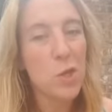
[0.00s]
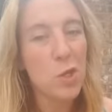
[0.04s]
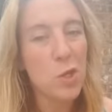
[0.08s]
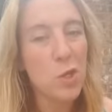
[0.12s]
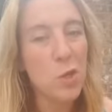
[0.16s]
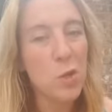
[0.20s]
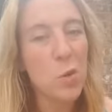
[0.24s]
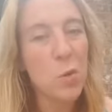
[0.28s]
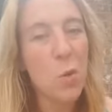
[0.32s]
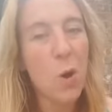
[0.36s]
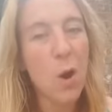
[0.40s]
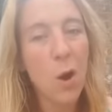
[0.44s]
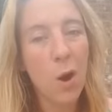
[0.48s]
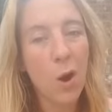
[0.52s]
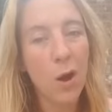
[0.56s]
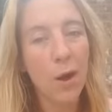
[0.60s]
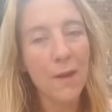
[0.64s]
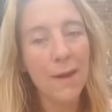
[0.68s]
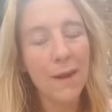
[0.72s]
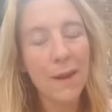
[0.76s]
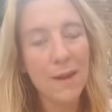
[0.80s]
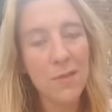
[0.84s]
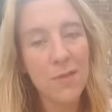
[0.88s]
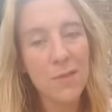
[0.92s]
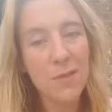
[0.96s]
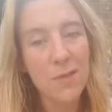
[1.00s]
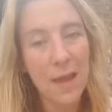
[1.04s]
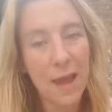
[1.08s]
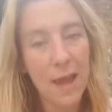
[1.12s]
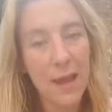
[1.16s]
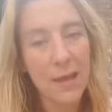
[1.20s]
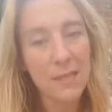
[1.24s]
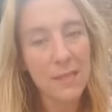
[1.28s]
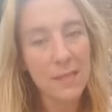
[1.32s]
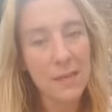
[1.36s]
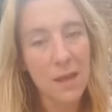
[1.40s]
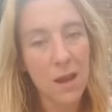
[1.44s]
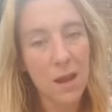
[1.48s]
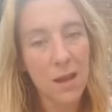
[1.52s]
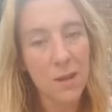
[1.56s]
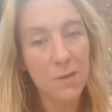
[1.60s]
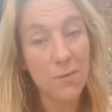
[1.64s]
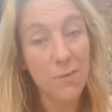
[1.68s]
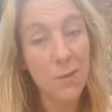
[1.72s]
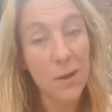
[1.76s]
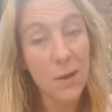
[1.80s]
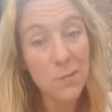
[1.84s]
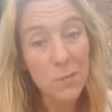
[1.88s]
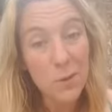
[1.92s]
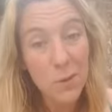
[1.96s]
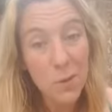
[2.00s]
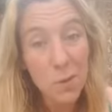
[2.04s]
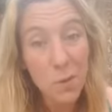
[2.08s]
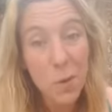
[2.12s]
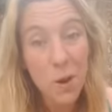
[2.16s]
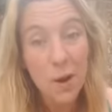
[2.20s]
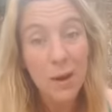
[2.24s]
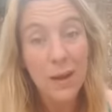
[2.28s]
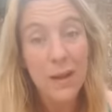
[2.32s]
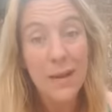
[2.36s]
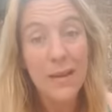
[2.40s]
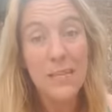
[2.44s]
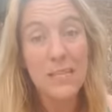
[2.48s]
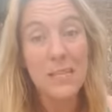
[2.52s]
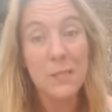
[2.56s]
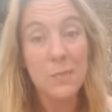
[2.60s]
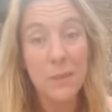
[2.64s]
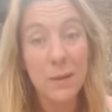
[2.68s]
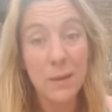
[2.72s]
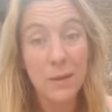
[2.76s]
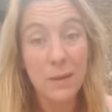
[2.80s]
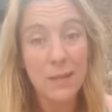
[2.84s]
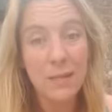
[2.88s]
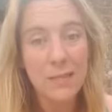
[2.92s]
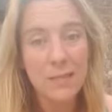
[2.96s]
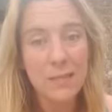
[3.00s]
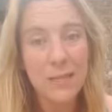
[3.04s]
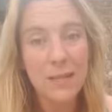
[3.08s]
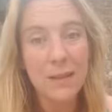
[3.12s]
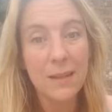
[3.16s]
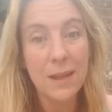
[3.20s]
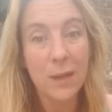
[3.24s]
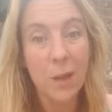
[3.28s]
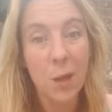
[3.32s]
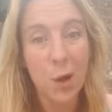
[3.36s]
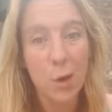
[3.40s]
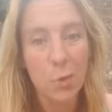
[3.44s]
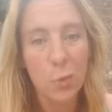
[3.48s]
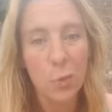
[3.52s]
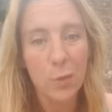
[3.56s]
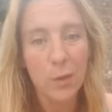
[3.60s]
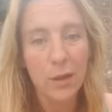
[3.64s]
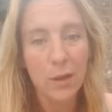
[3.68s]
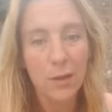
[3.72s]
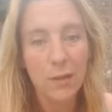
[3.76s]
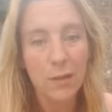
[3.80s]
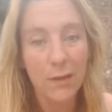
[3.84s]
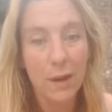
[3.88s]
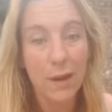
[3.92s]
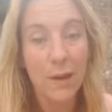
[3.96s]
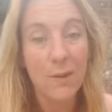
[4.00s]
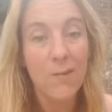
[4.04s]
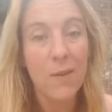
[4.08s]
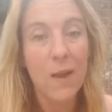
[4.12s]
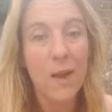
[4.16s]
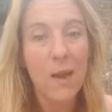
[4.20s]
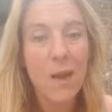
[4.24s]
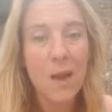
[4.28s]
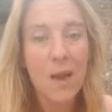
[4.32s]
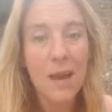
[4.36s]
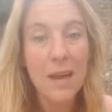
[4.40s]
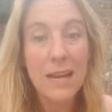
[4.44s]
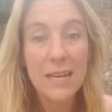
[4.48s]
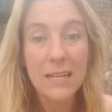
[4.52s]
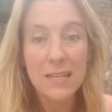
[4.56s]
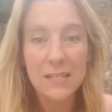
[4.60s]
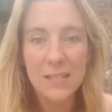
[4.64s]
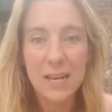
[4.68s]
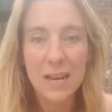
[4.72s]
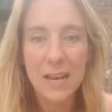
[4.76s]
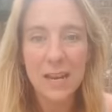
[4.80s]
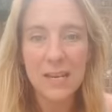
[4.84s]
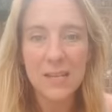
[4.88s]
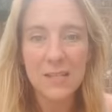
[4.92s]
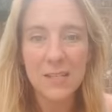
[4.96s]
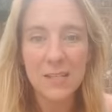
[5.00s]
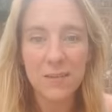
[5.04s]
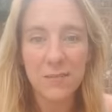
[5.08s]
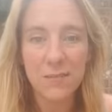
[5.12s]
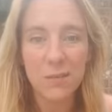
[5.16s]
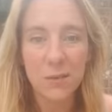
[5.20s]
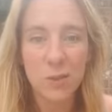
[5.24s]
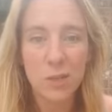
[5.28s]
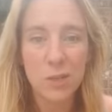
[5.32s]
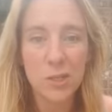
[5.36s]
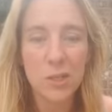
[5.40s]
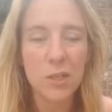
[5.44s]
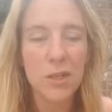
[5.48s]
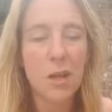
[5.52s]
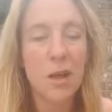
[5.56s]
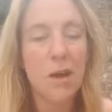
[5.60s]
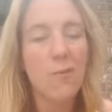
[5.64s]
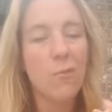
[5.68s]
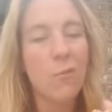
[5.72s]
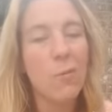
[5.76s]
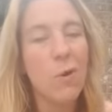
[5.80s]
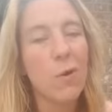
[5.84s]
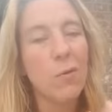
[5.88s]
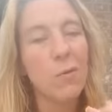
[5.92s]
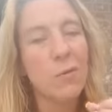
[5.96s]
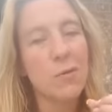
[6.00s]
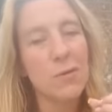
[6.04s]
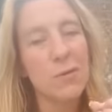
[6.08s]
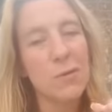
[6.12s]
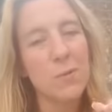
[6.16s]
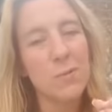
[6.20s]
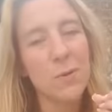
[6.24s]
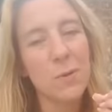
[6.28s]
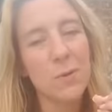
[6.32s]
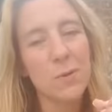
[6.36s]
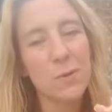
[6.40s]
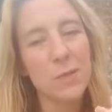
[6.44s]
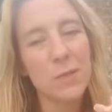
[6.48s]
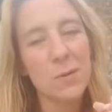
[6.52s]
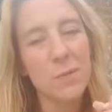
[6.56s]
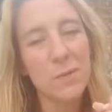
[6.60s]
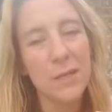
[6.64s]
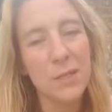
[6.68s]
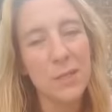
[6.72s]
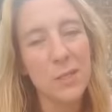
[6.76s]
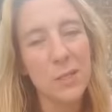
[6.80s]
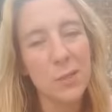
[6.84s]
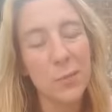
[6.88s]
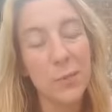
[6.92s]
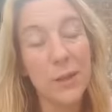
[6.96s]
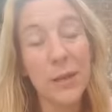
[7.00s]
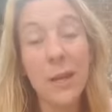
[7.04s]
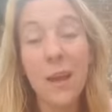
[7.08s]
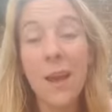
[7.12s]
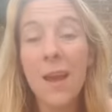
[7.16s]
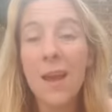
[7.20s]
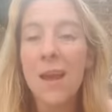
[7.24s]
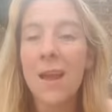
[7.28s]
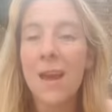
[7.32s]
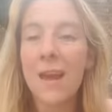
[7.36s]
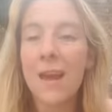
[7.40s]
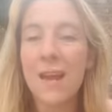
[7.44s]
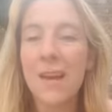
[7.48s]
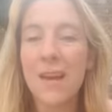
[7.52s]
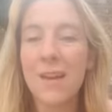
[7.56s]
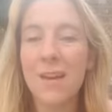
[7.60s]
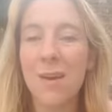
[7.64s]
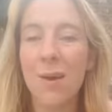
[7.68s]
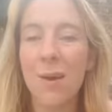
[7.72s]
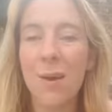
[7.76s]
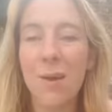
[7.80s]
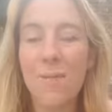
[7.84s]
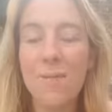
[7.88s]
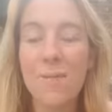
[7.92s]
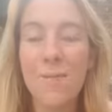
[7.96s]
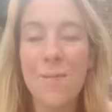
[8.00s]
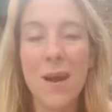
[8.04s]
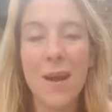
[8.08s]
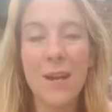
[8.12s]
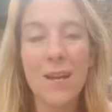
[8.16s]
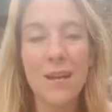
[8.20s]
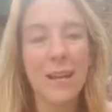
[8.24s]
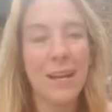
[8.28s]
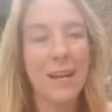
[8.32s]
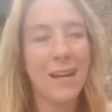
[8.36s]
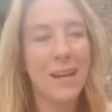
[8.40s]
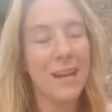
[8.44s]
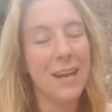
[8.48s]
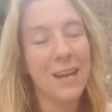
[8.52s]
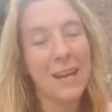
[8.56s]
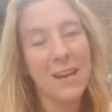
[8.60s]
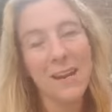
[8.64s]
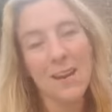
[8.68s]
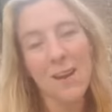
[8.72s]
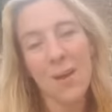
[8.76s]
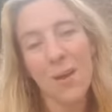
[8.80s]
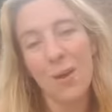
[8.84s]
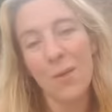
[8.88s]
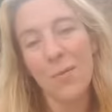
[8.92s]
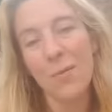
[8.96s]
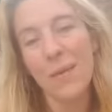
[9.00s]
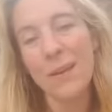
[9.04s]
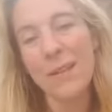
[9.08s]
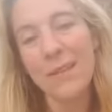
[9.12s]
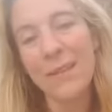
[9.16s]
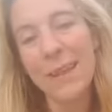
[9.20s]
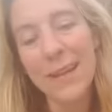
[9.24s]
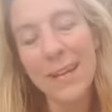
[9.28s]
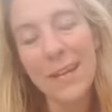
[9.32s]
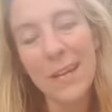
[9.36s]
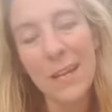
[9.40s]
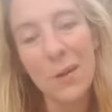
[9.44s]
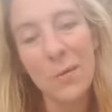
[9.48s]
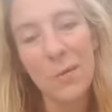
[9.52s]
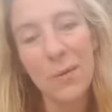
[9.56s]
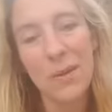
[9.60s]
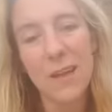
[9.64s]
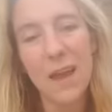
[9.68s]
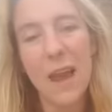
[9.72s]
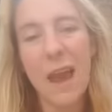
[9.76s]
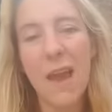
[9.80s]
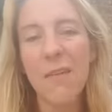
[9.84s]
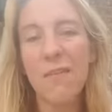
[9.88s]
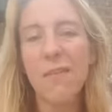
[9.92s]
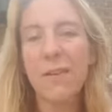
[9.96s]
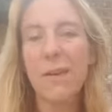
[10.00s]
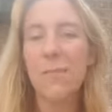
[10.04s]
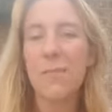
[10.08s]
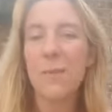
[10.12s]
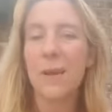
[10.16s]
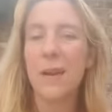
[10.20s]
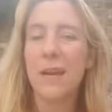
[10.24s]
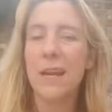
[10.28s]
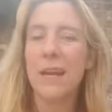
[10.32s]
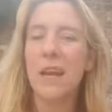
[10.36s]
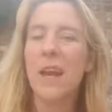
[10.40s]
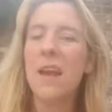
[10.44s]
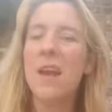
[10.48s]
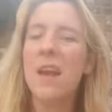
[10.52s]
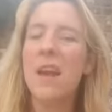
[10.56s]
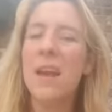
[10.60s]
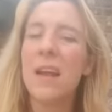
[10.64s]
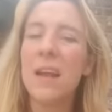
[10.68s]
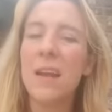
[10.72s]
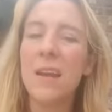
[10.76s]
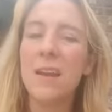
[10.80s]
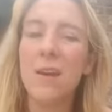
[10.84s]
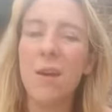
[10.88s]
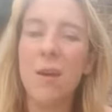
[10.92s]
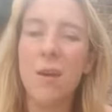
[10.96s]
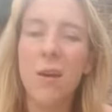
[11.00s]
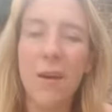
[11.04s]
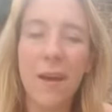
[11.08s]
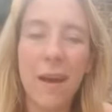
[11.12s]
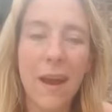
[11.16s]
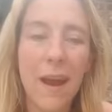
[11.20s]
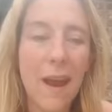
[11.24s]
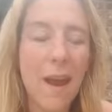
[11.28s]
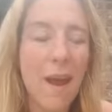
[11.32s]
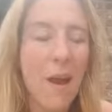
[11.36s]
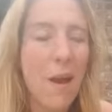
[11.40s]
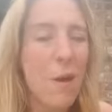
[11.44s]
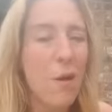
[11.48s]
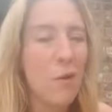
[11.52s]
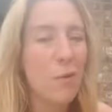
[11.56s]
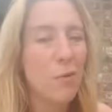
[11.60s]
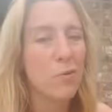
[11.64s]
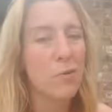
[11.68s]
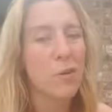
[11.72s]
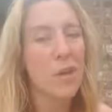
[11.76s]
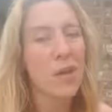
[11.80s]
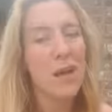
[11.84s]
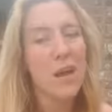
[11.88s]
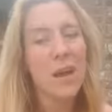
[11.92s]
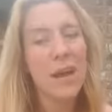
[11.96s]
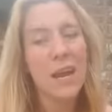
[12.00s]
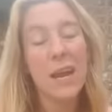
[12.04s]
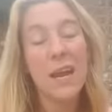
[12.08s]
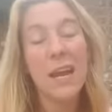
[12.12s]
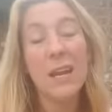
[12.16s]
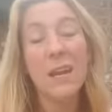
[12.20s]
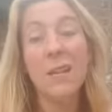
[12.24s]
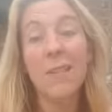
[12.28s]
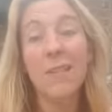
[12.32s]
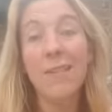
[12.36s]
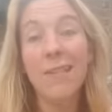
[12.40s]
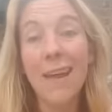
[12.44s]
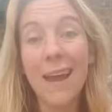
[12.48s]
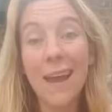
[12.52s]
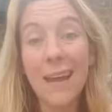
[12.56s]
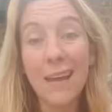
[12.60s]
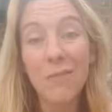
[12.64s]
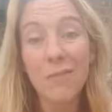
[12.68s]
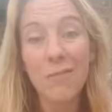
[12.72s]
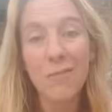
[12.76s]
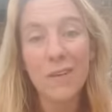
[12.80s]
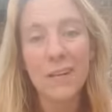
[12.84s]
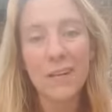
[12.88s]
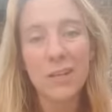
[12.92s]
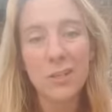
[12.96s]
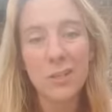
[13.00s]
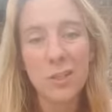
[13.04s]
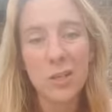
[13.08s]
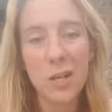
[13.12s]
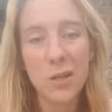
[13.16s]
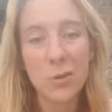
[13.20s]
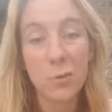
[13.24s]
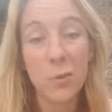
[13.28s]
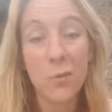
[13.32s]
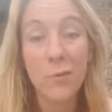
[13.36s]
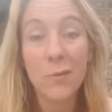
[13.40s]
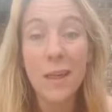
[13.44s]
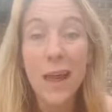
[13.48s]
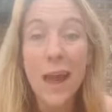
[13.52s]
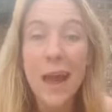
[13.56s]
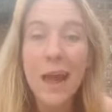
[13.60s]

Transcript: You are in that time frame. You are experiencing like a real life intense version of what we're supposed to be doing in our money, in our relating with everybody, in our health, in life in general.